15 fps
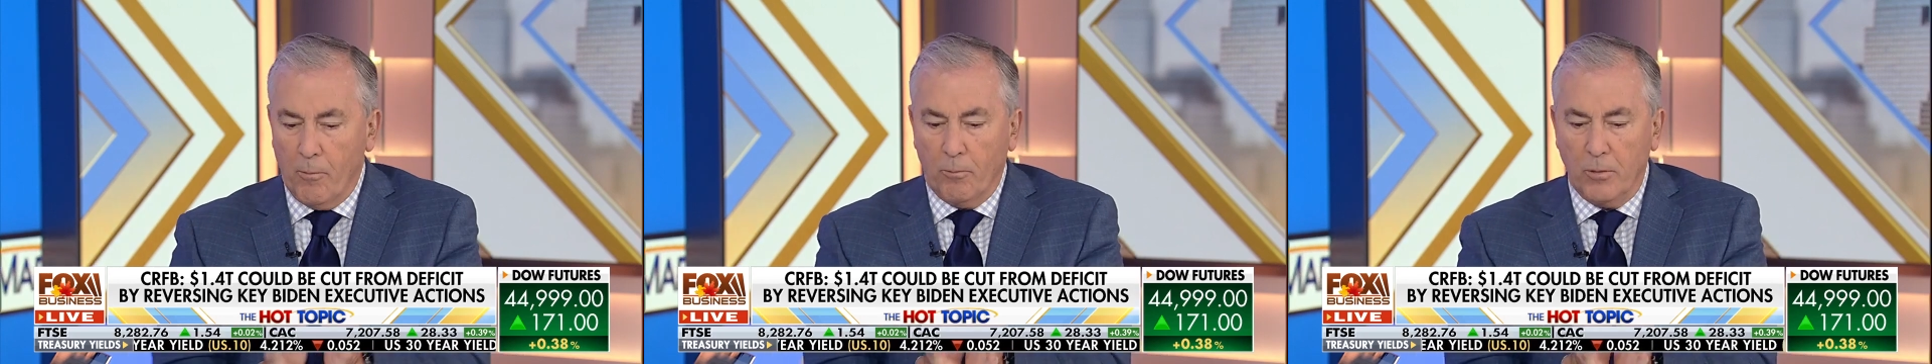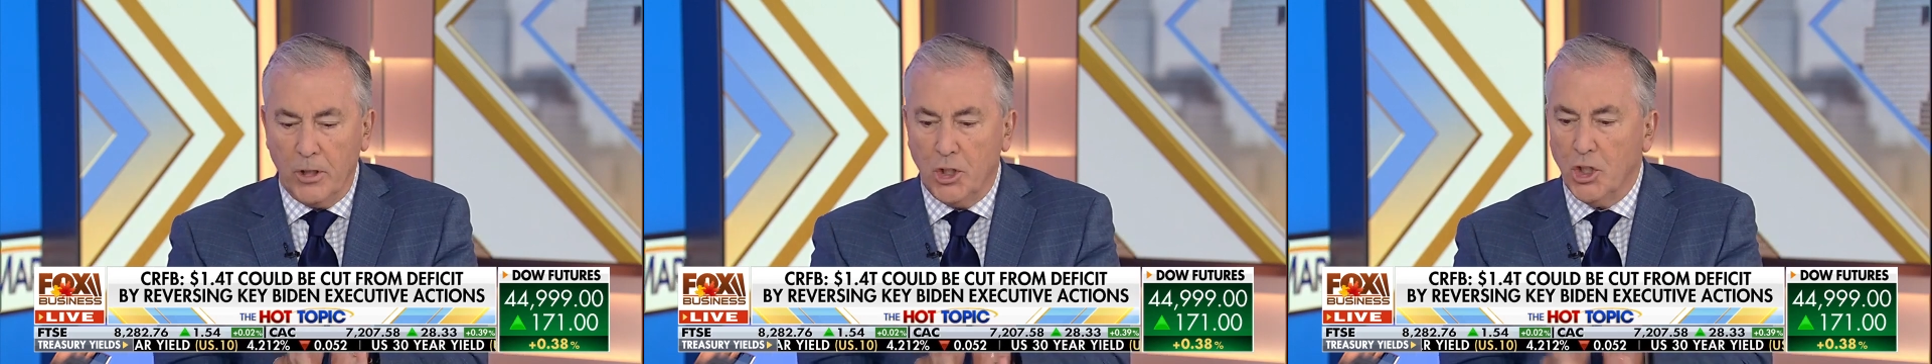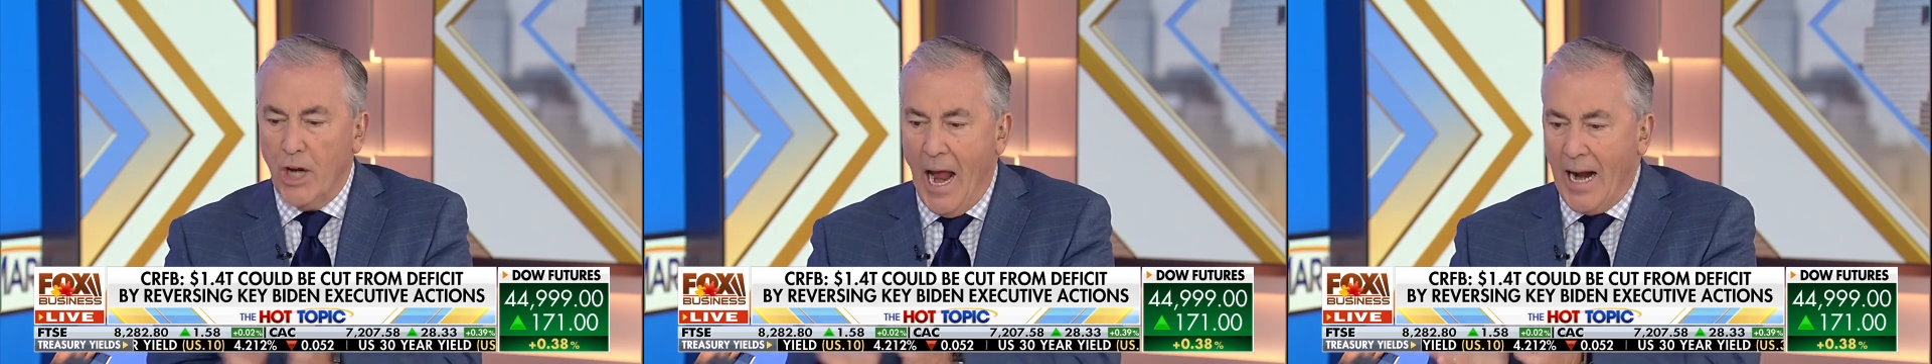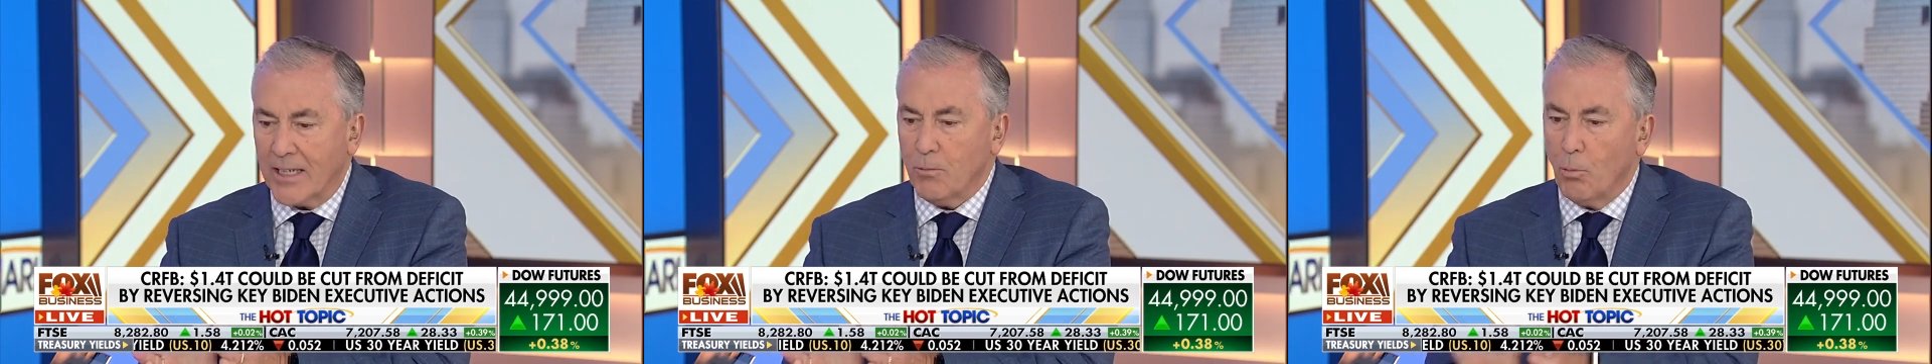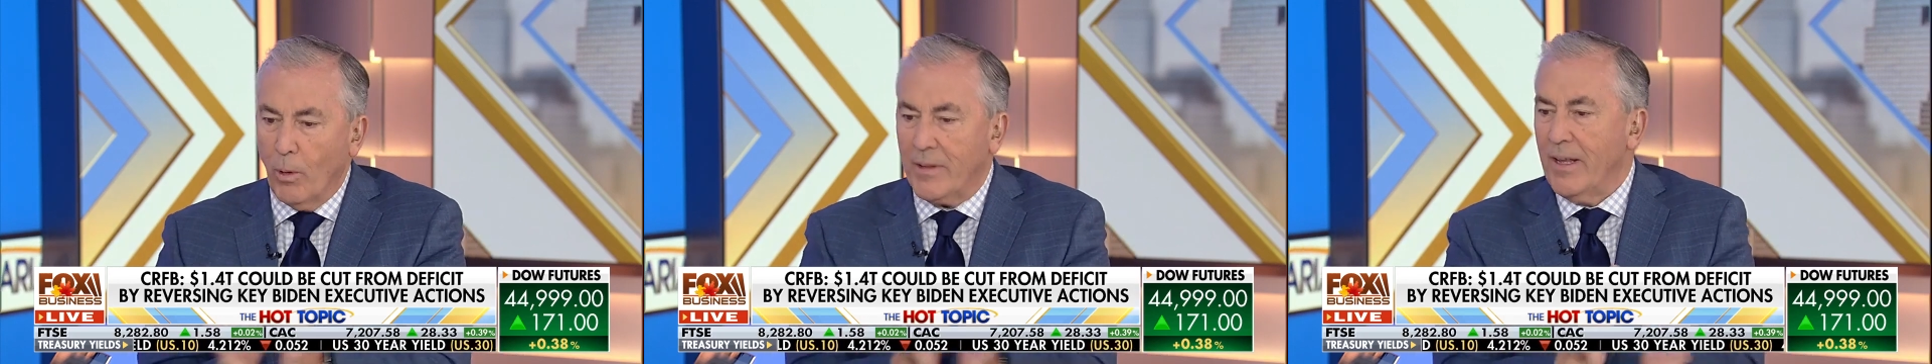
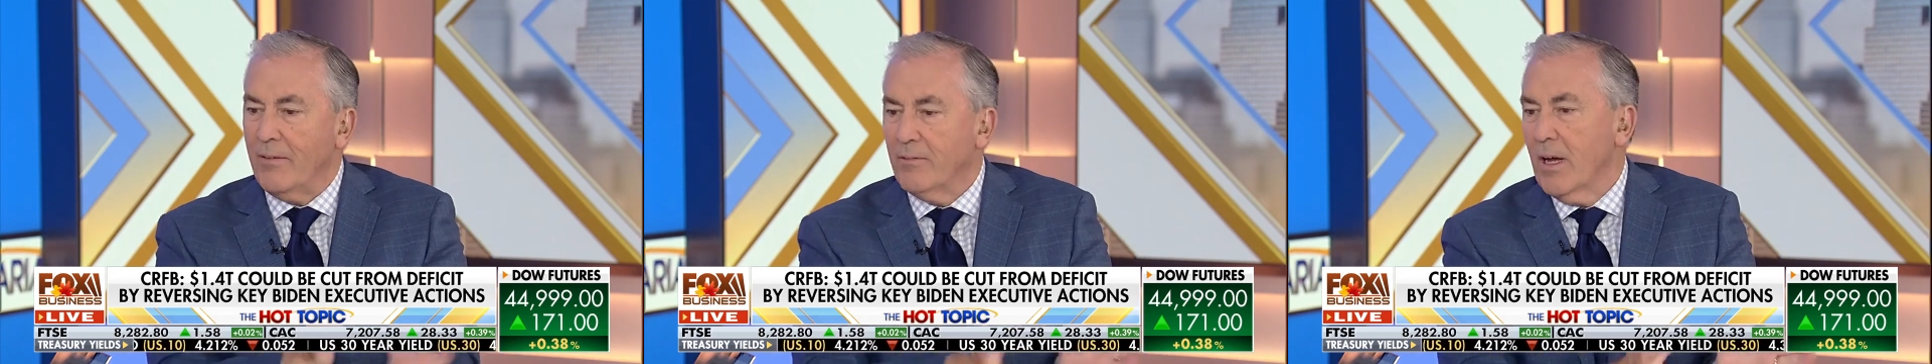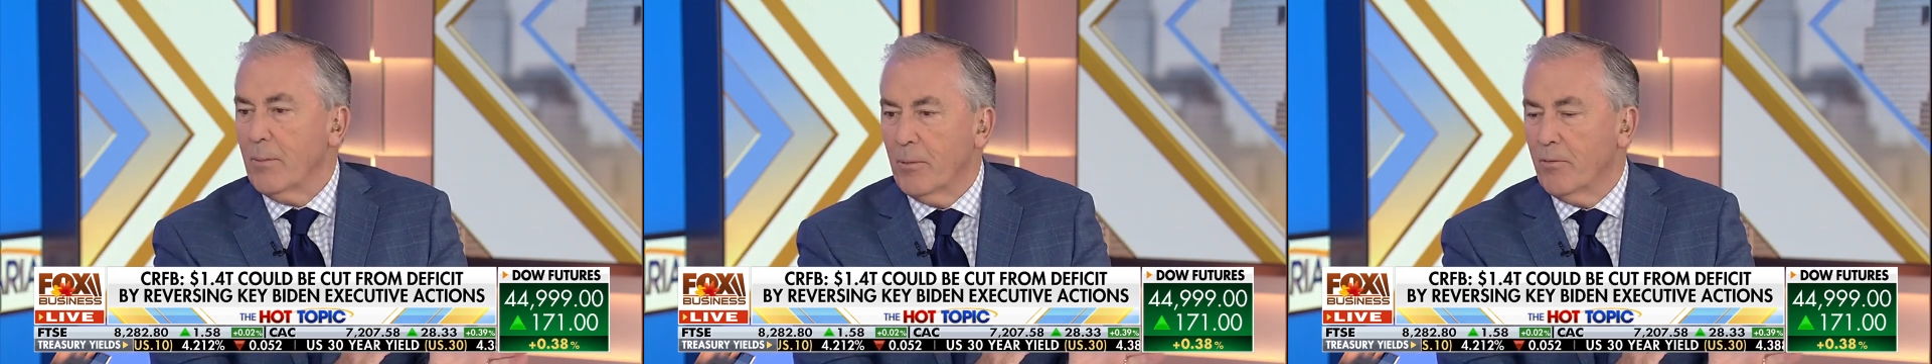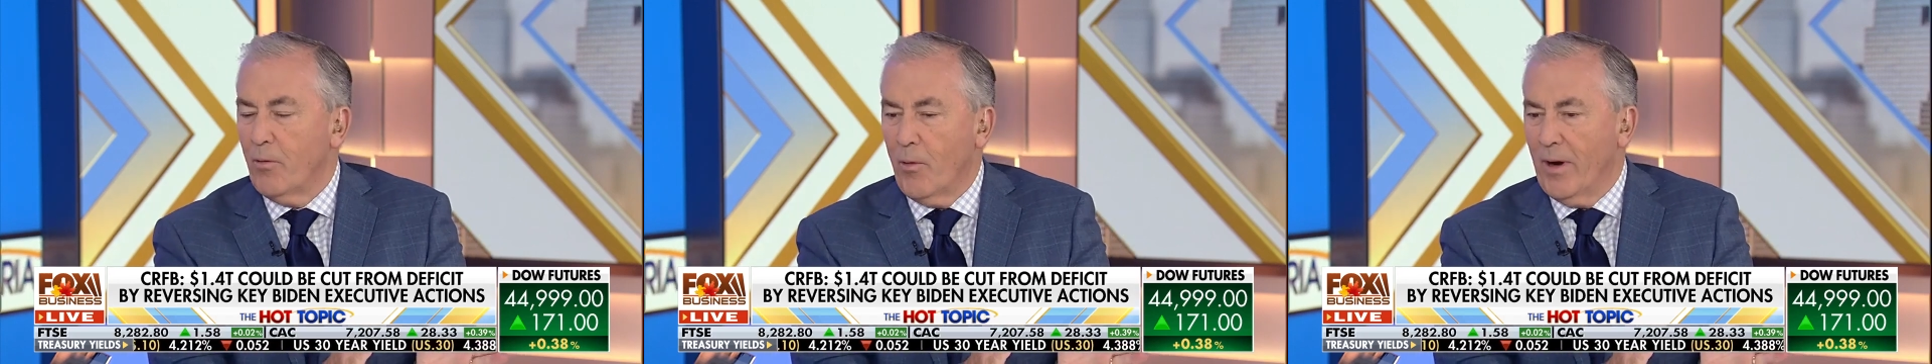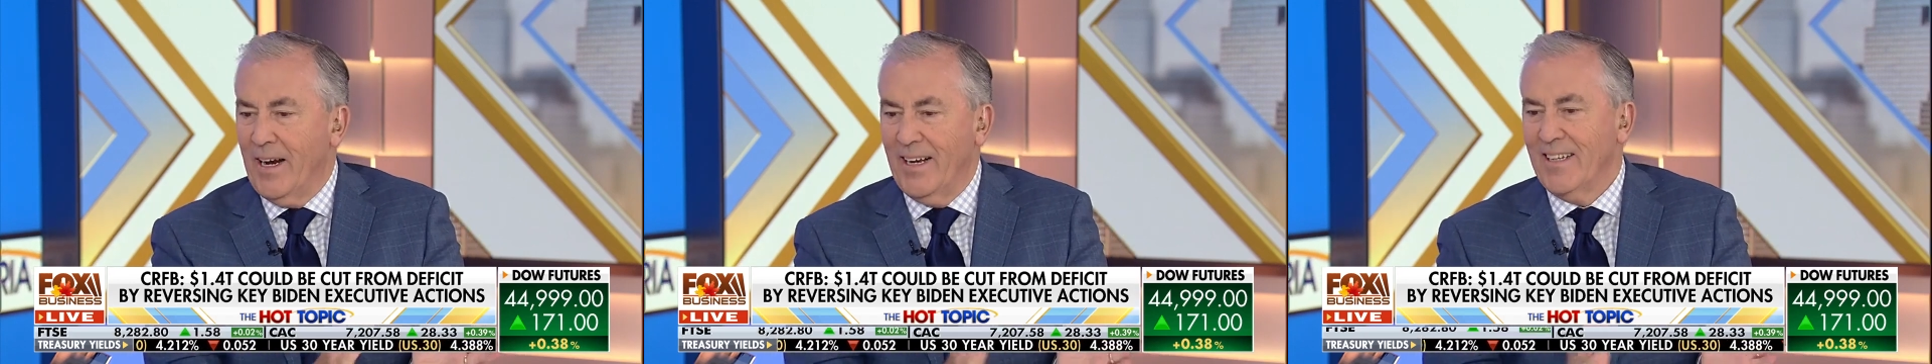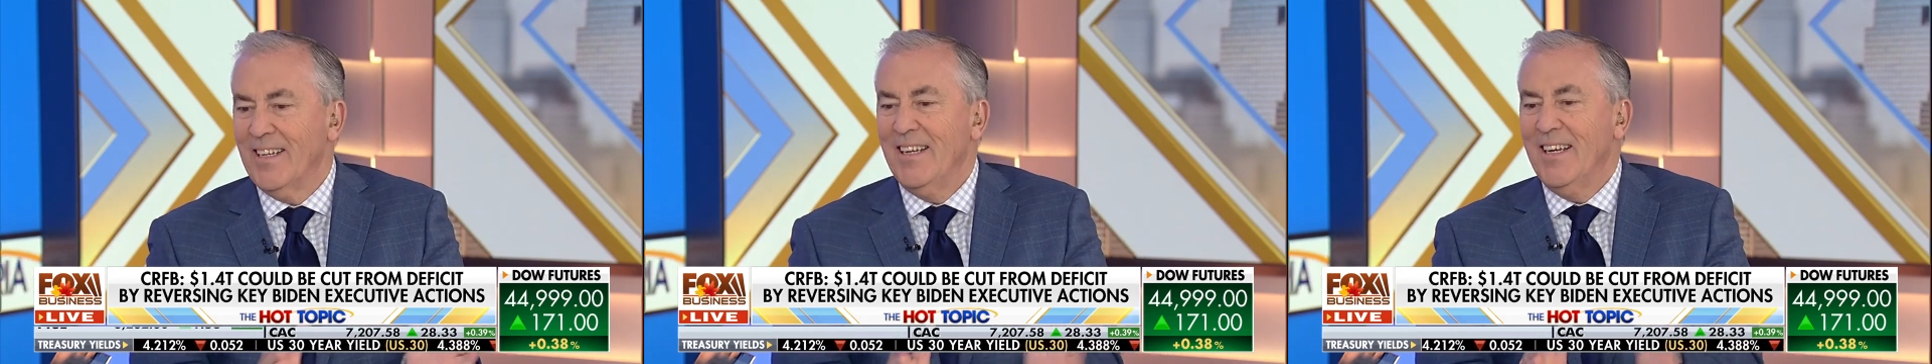reject what they've done beforehand.